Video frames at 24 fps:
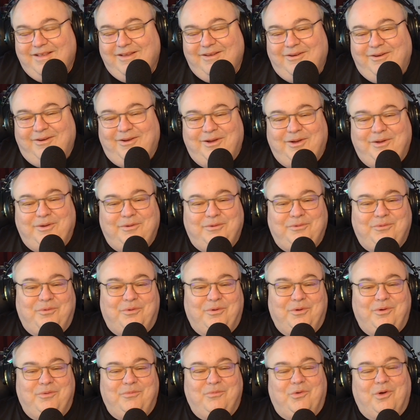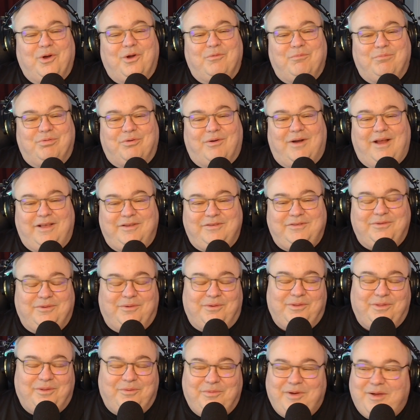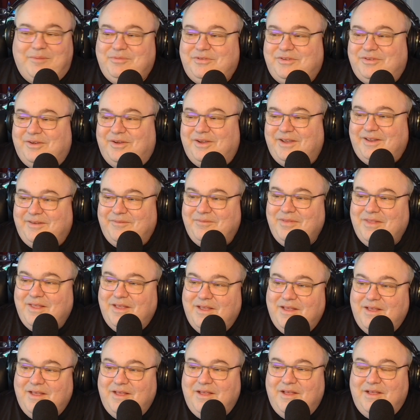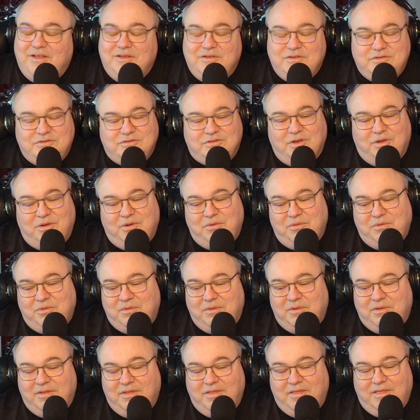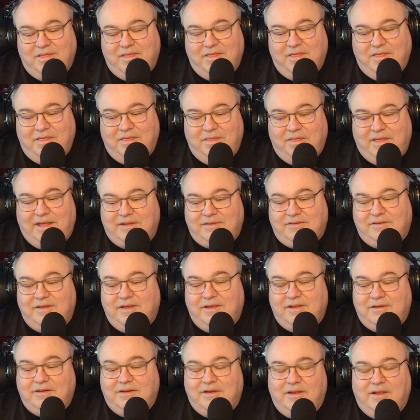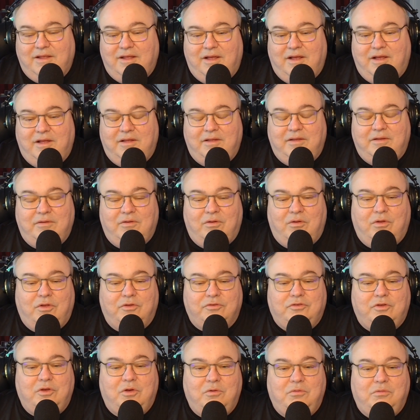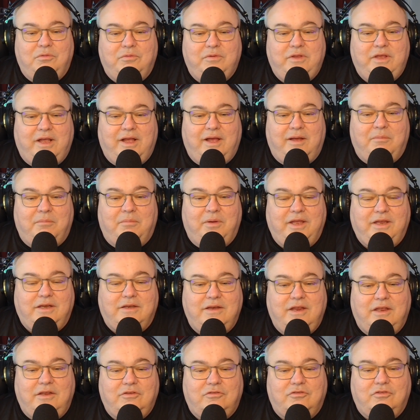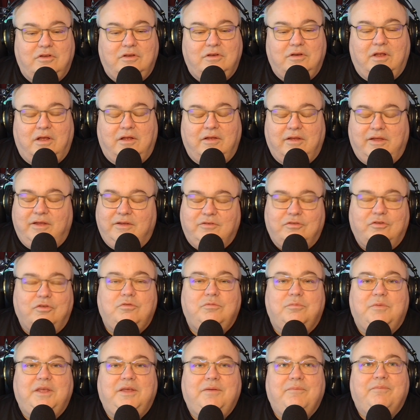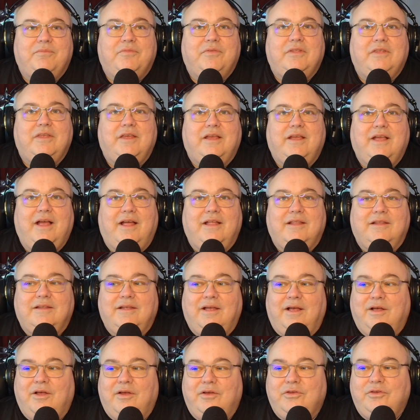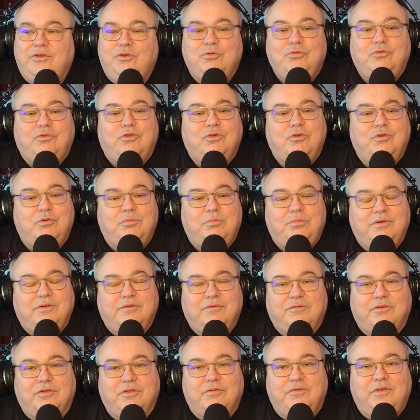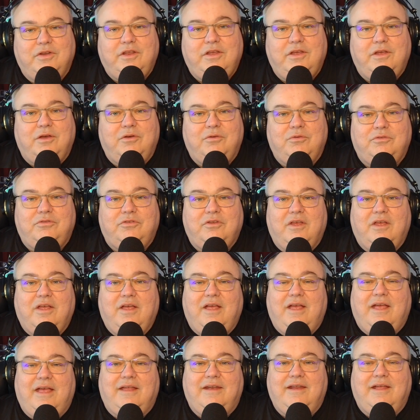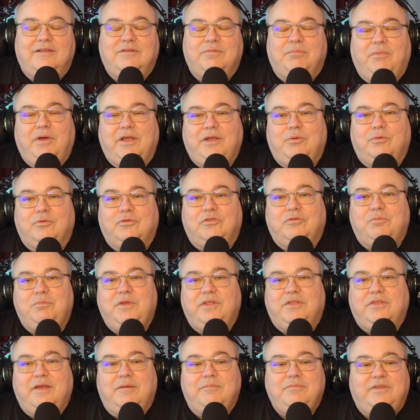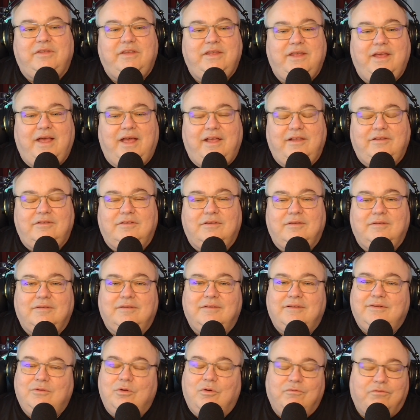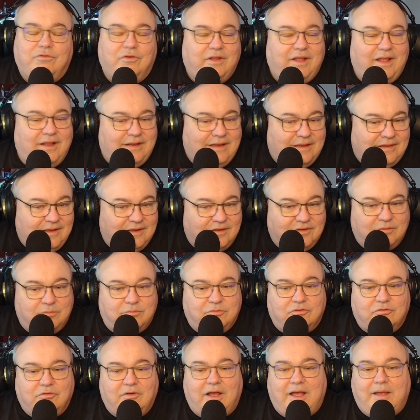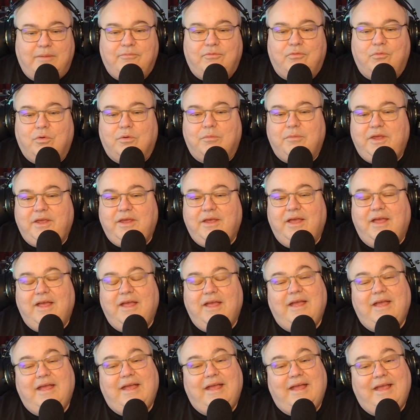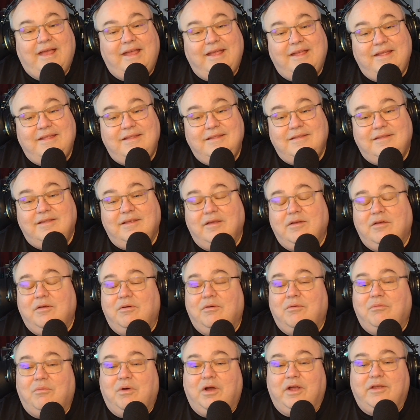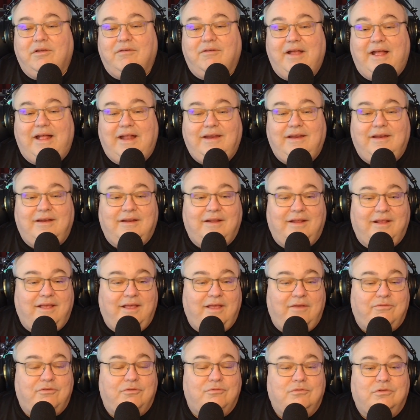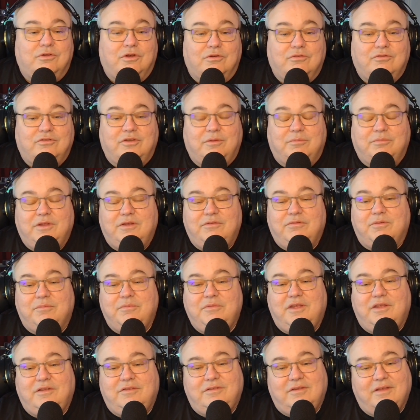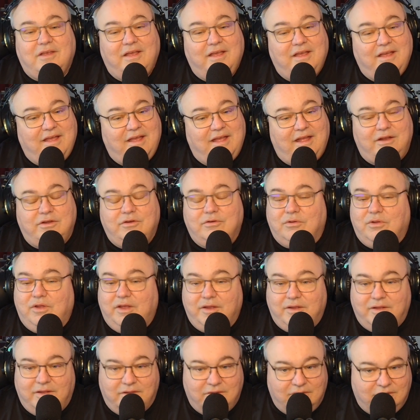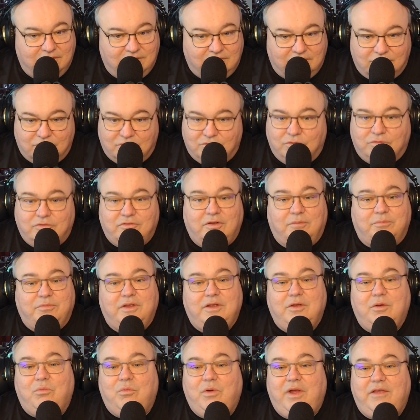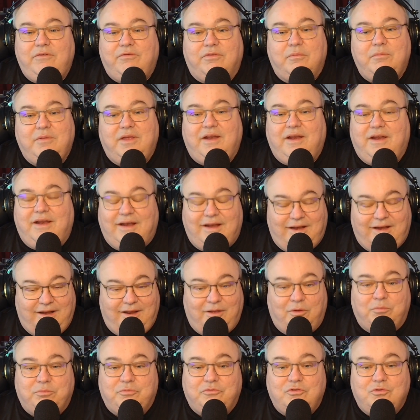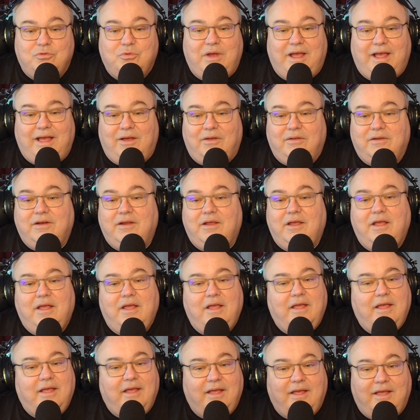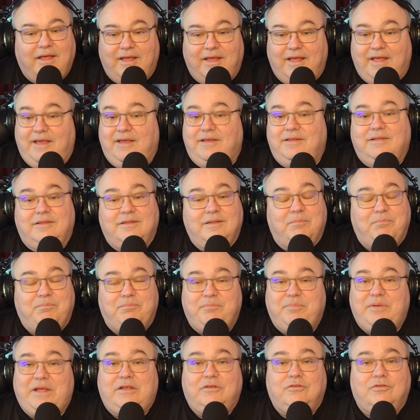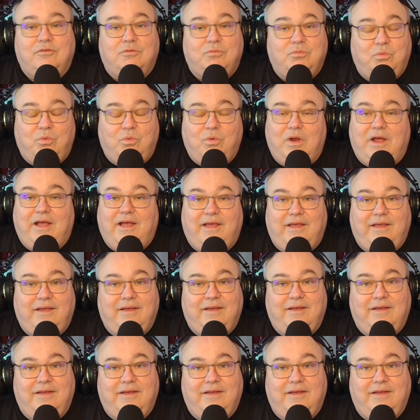on WordPress on the website. So that's it. Also, you got Mike Nation. You got YouTube for the videos, and that's Michael Smith MTS. Don't forget, click subscribe for me. And while you're at it, if you learned something from this and you're like, took something away from it and it helped you out, hey, the best way